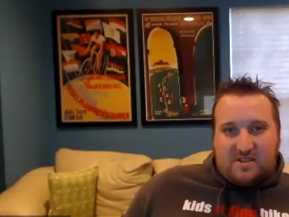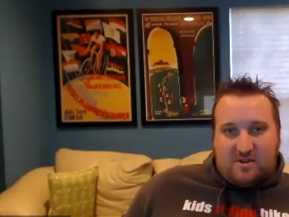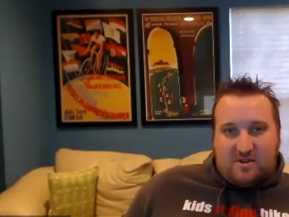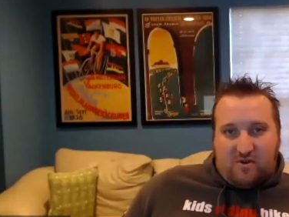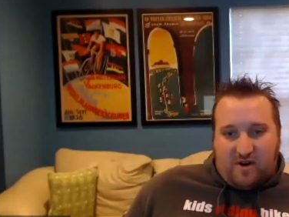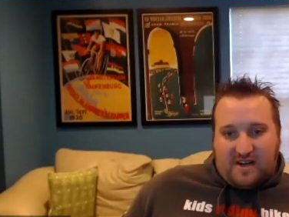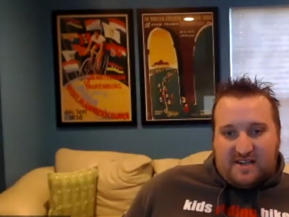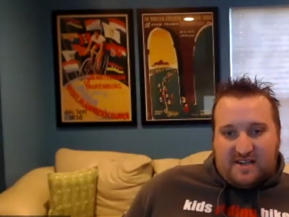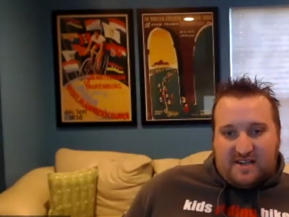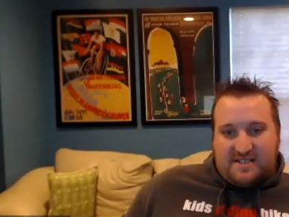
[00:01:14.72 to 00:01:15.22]

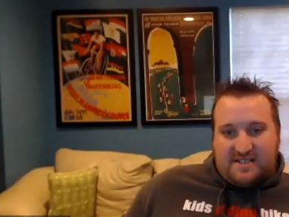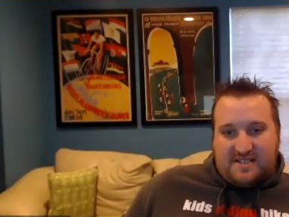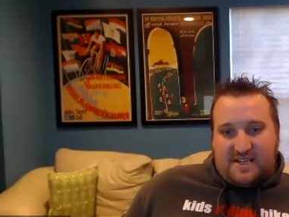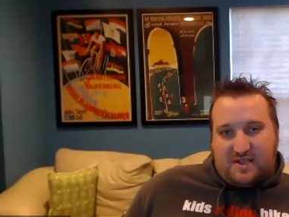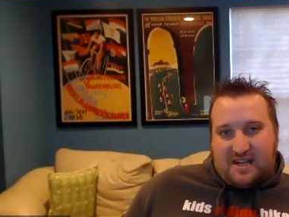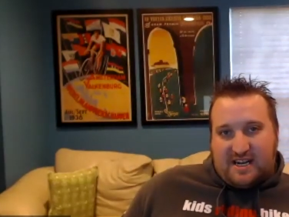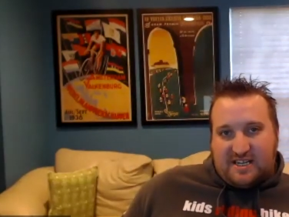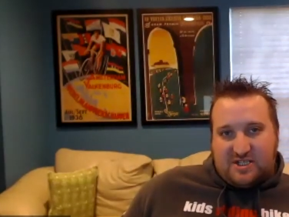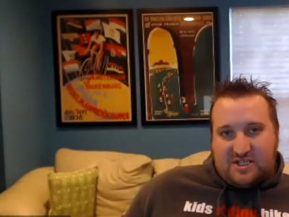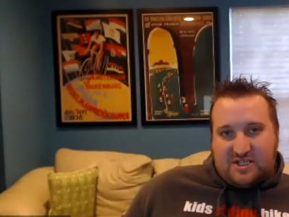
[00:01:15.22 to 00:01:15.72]
organization
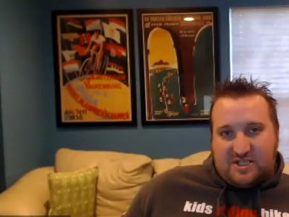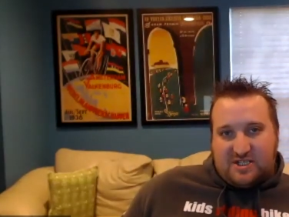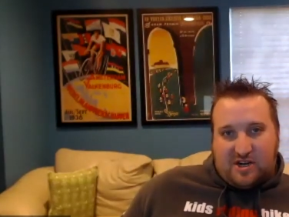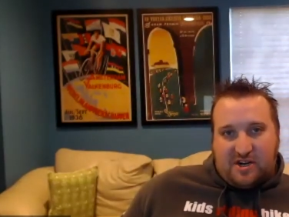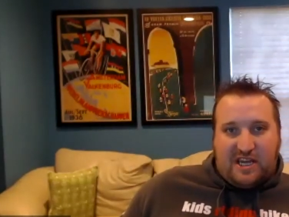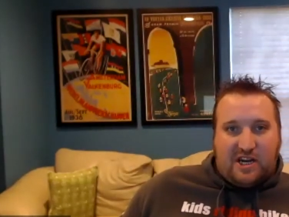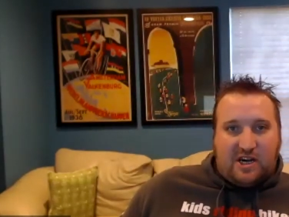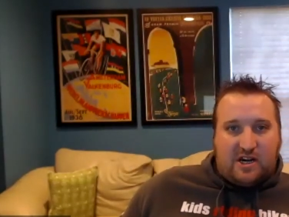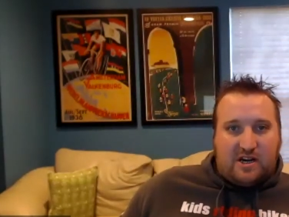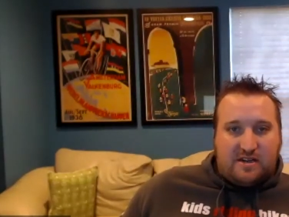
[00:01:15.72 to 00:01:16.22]
that I started
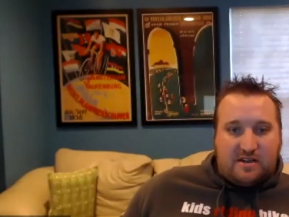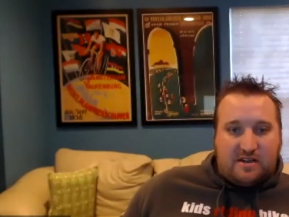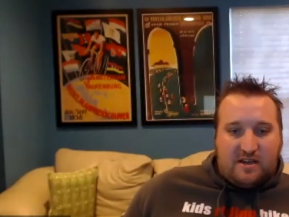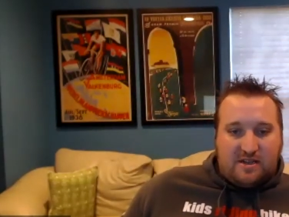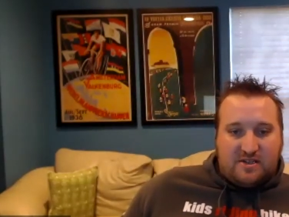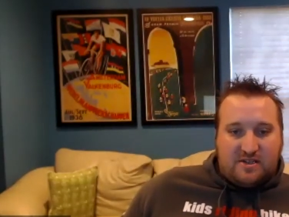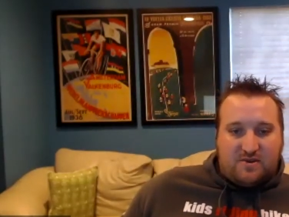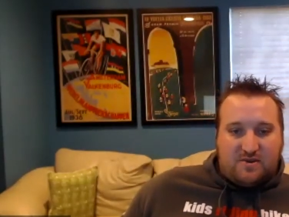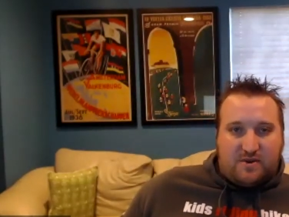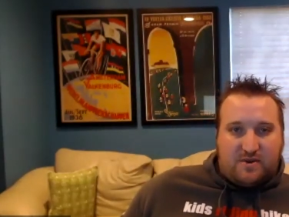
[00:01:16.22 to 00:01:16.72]
here in
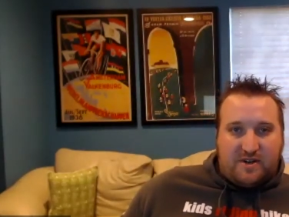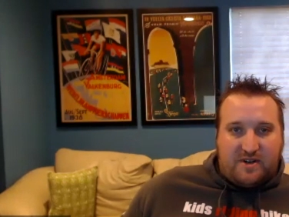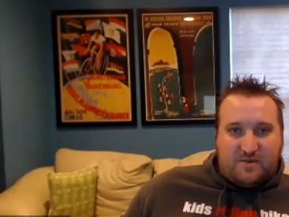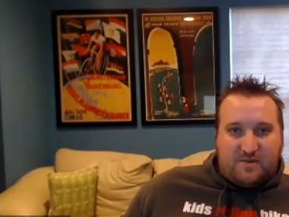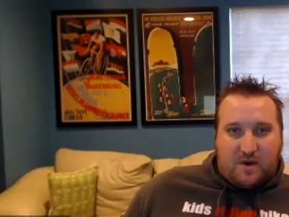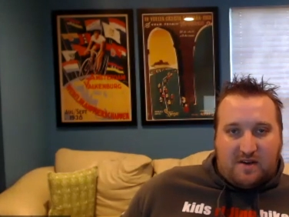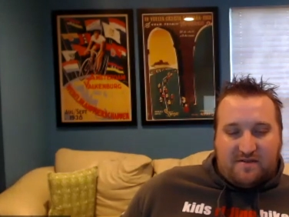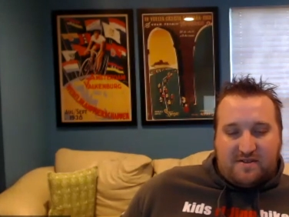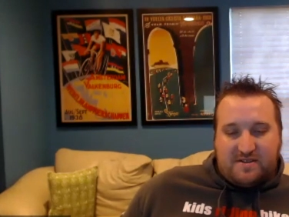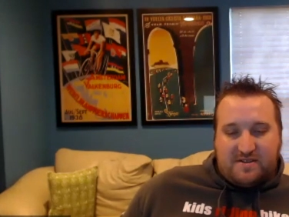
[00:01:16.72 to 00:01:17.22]

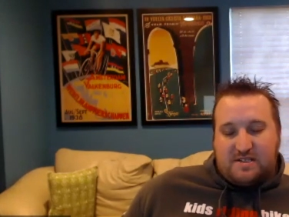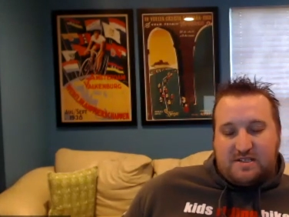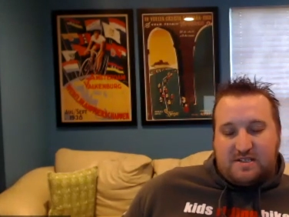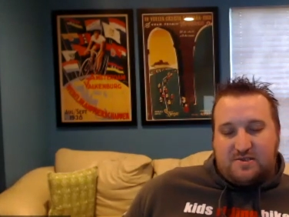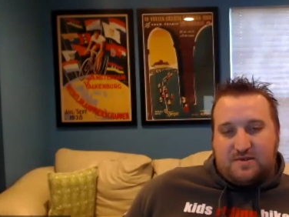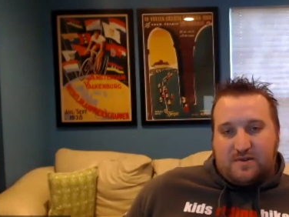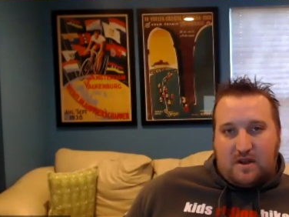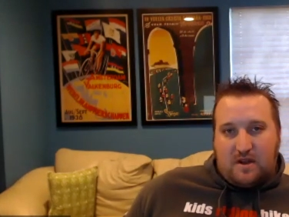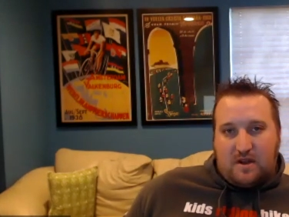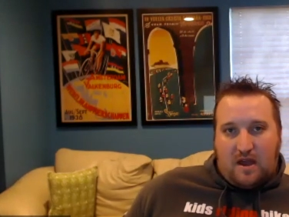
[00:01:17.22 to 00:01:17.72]
2012 in
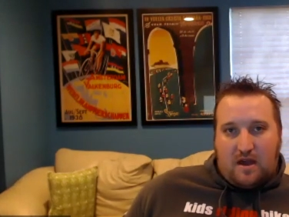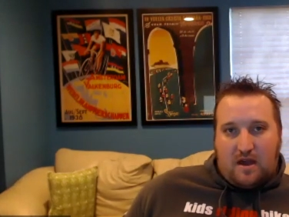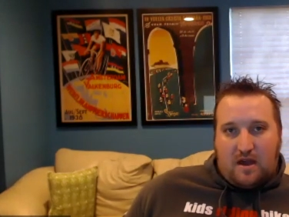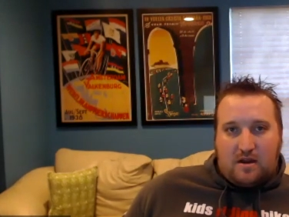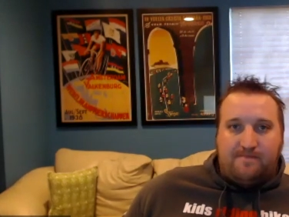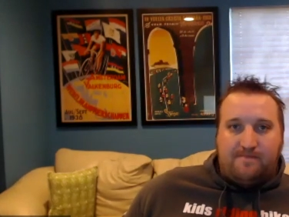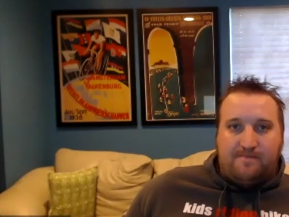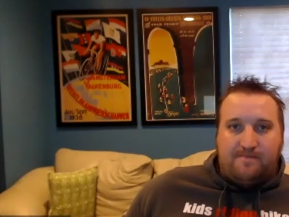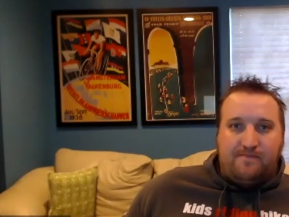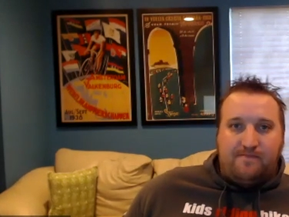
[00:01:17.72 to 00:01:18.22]
Central
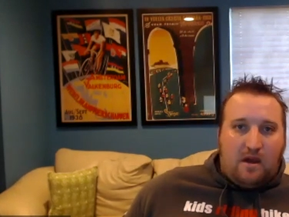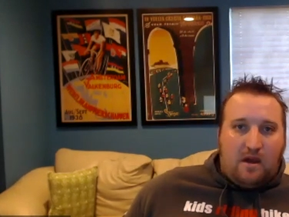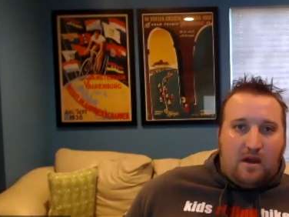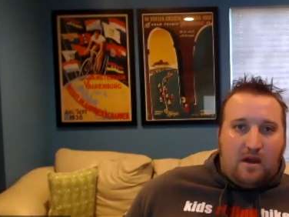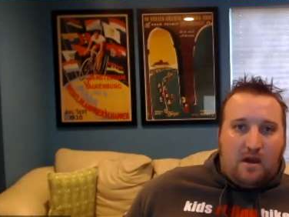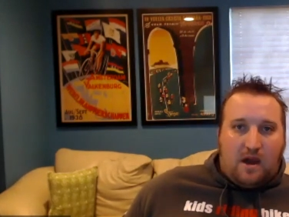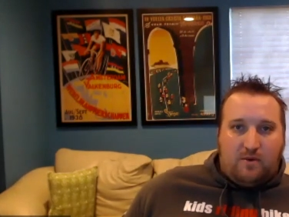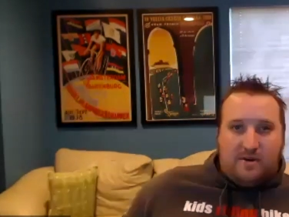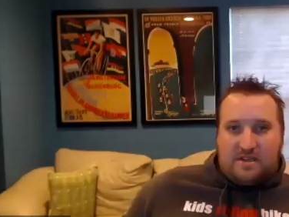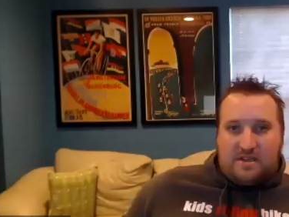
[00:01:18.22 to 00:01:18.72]
Indiana, and
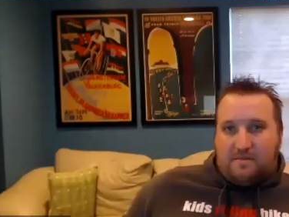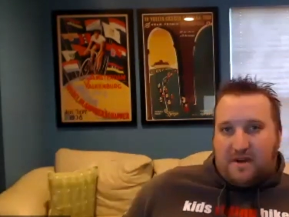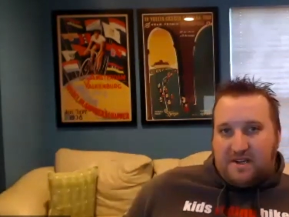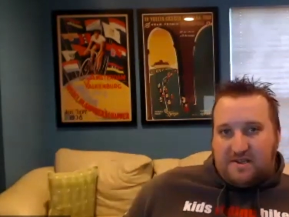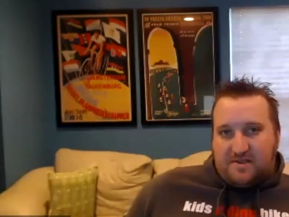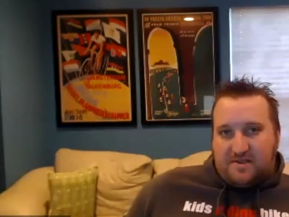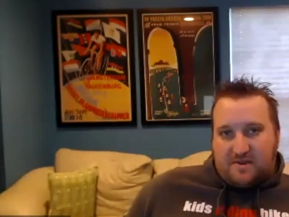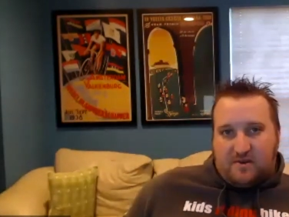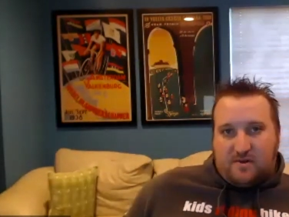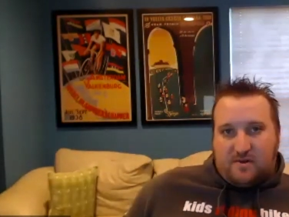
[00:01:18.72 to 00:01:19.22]
we use the
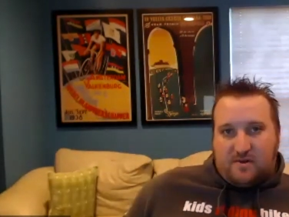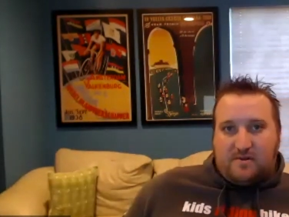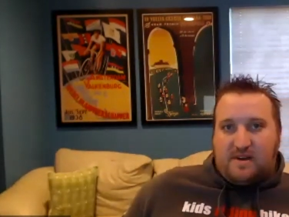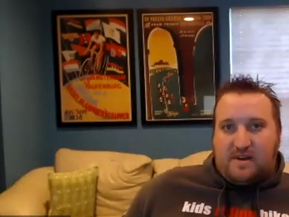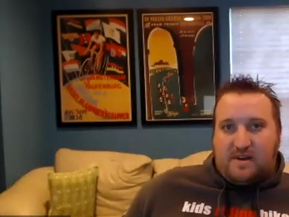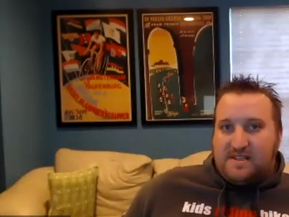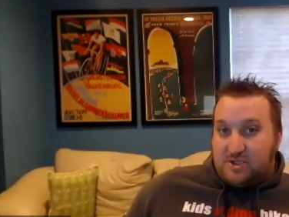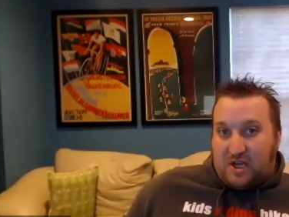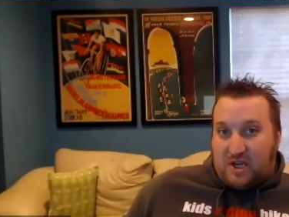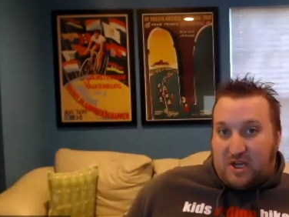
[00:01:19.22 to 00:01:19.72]
bicycle as
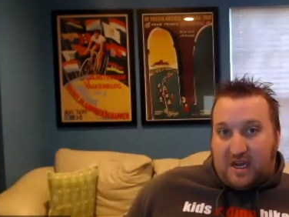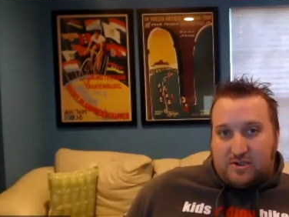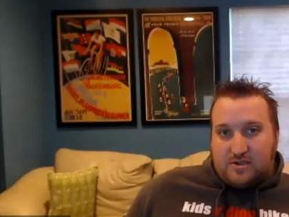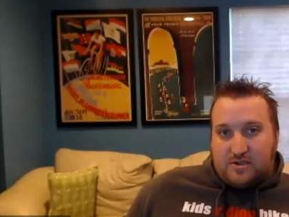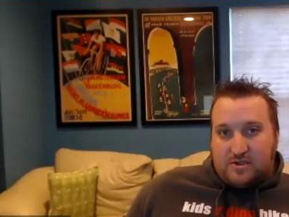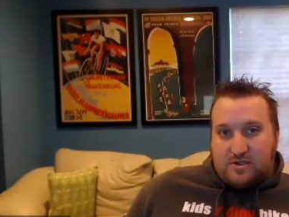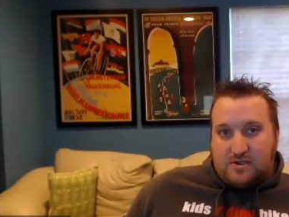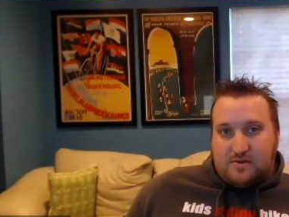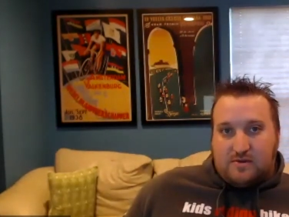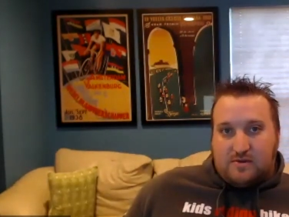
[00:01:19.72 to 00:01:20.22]
an education
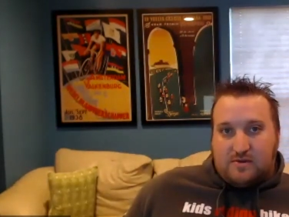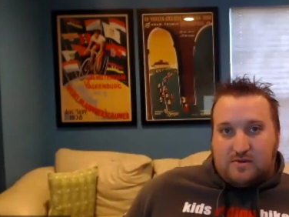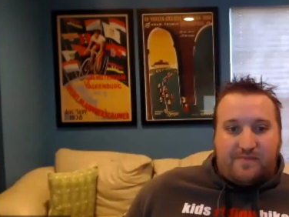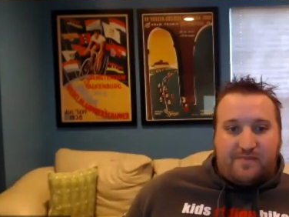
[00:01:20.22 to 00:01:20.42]
tool.